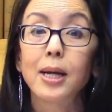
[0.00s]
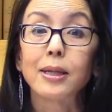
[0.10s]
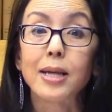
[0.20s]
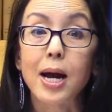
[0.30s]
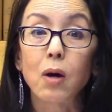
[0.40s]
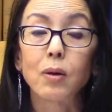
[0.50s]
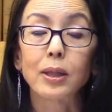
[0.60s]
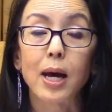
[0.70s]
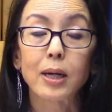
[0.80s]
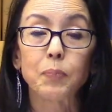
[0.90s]
now a
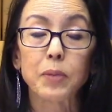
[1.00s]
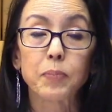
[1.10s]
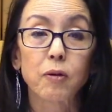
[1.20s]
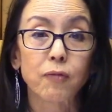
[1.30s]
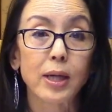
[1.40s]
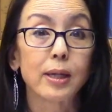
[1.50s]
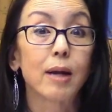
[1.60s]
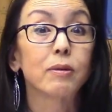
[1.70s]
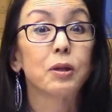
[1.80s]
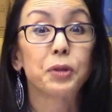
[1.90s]
lot of people are finding
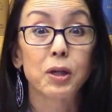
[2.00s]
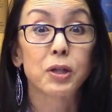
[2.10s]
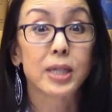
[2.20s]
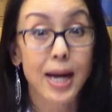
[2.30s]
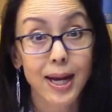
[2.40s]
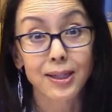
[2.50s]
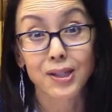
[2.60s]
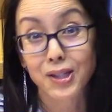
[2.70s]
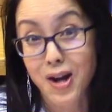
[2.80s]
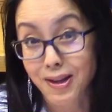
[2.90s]
out that their dad
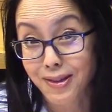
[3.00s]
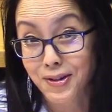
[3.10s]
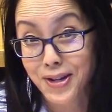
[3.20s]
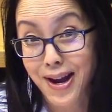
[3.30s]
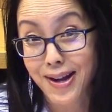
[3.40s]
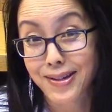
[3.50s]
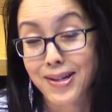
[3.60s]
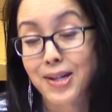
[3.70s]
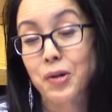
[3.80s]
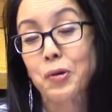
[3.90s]
is not their dad,
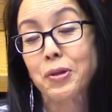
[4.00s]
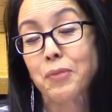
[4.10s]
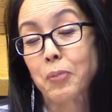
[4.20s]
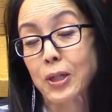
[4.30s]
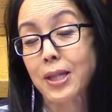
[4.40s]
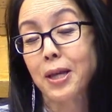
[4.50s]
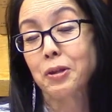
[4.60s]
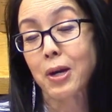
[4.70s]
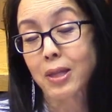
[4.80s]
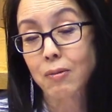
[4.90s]
or the person they
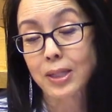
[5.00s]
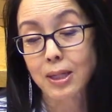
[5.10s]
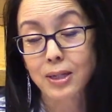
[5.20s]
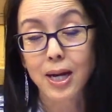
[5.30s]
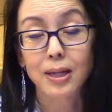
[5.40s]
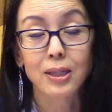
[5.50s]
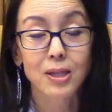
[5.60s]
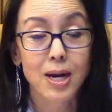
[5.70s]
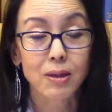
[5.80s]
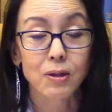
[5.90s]
thought that was their dad is
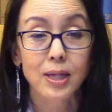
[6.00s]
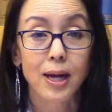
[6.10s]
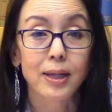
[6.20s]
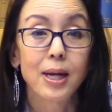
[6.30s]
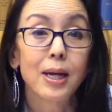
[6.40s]
not their dad,